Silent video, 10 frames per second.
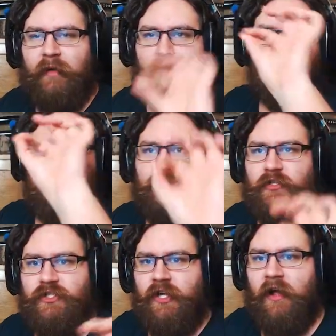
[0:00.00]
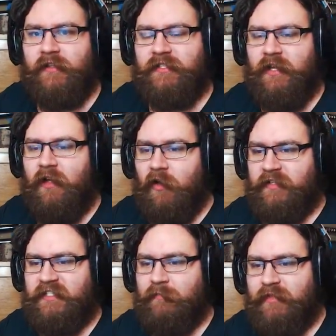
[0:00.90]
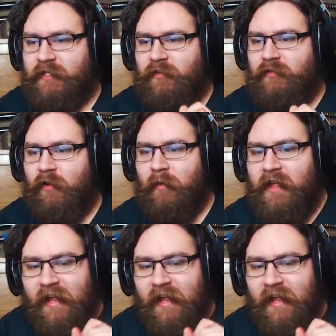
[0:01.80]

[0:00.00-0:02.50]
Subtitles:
by looking through the charts on Synthic.com,